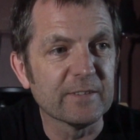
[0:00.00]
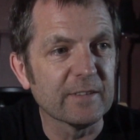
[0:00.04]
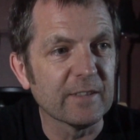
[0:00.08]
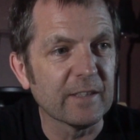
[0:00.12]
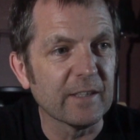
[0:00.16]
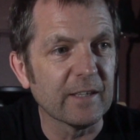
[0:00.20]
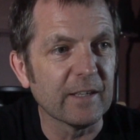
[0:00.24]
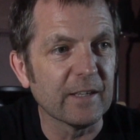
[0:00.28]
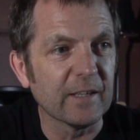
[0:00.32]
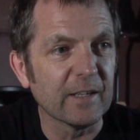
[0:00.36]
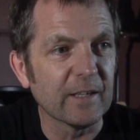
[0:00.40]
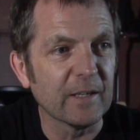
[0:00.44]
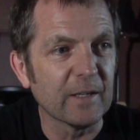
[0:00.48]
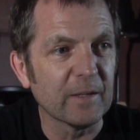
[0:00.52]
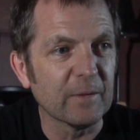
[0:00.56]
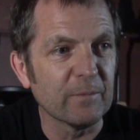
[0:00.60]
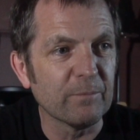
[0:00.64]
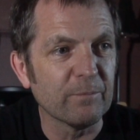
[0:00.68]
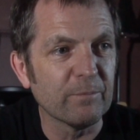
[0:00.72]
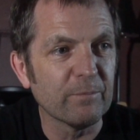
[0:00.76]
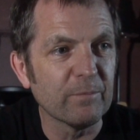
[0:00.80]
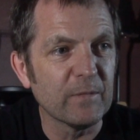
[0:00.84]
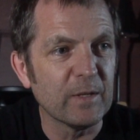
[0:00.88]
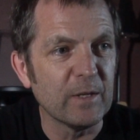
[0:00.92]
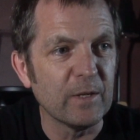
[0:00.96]

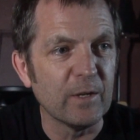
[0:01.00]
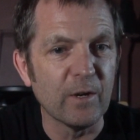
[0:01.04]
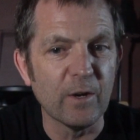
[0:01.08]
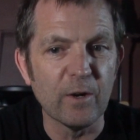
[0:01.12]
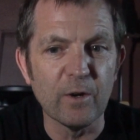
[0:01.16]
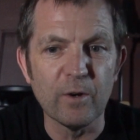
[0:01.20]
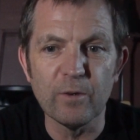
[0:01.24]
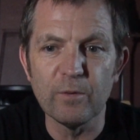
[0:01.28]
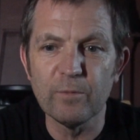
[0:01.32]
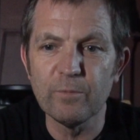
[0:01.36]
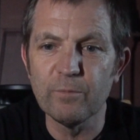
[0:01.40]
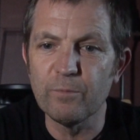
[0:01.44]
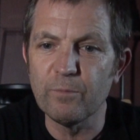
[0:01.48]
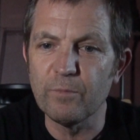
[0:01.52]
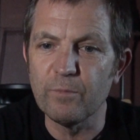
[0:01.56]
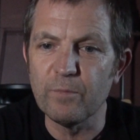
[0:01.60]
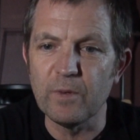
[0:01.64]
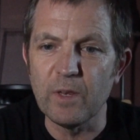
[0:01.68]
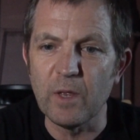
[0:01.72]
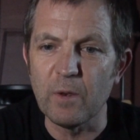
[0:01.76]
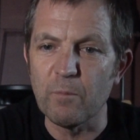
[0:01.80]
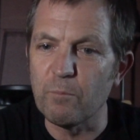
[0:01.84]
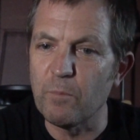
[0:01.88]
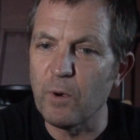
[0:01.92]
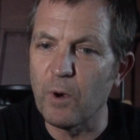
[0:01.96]
Um, you know,
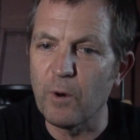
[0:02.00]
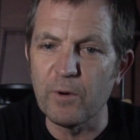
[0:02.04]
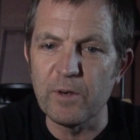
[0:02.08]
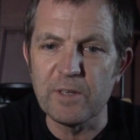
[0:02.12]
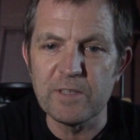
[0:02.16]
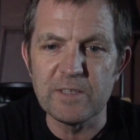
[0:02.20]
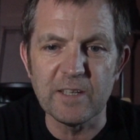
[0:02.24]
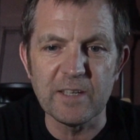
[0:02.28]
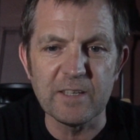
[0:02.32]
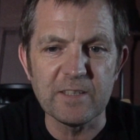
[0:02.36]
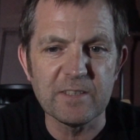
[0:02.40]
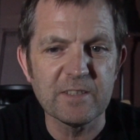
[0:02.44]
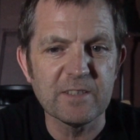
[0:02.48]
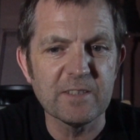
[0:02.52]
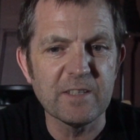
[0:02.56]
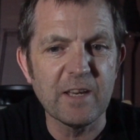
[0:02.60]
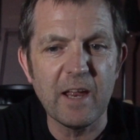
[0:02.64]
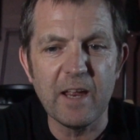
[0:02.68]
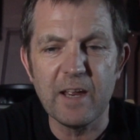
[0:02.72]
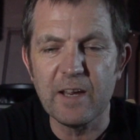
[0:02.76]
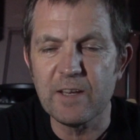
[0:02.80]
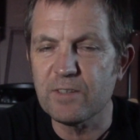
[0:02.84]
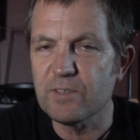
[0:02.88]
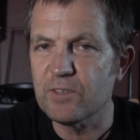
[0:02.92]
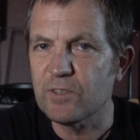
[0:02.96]
you had Bowie's Let's
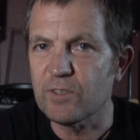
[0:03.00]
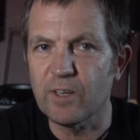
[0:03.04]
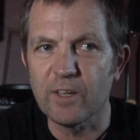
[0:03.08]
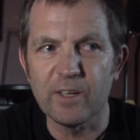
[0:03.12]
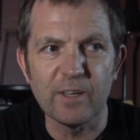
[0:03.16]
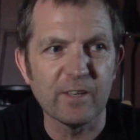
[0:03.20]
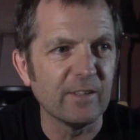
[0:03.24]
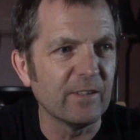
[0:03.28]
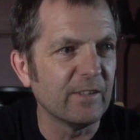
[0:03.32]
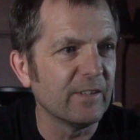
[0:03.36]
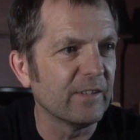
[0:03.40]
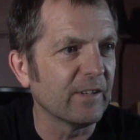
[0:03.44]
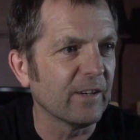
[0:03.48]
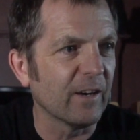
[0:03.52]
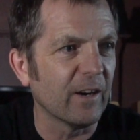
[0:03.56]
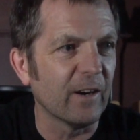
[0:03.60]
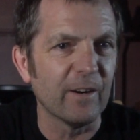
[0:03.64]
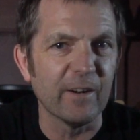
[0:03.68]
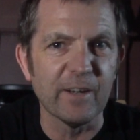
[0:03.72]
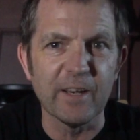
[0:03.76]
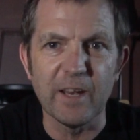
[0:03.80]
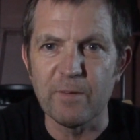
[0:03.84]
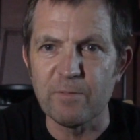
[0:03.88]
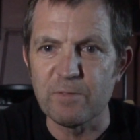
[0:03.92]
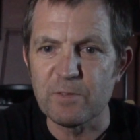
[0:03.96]
Dance, you had
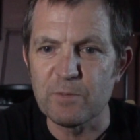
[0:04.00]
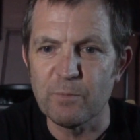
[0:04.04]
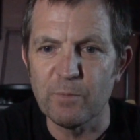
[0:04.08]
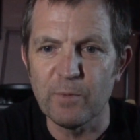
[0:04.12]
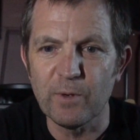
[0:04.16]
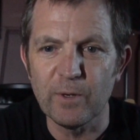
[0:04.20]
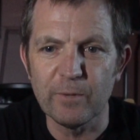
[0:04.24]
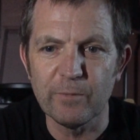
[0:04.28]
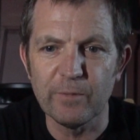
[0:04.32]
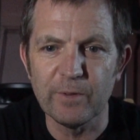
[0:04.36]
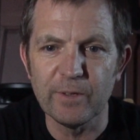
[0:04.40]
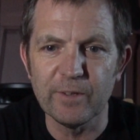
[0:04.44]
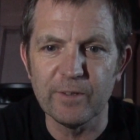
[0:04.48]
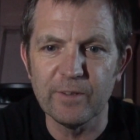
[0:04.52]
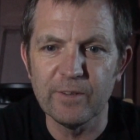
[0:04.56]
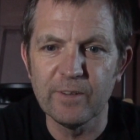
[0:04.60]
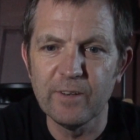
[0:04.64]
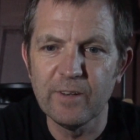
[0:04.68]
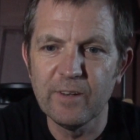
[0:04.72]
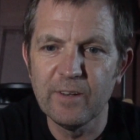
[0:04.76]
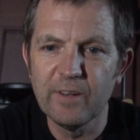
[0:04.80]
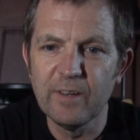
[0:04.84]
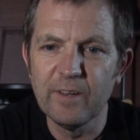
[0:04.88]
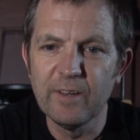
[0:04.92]
REM's Murmur,